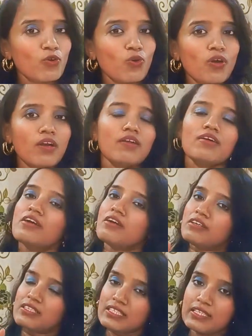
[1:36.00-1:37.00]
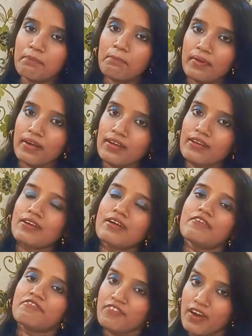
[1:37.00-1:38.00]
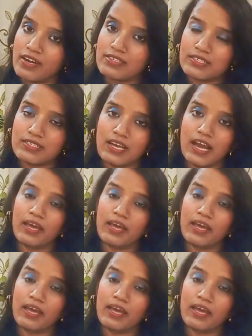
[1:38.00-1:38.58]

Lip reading: by Google. Simple, fast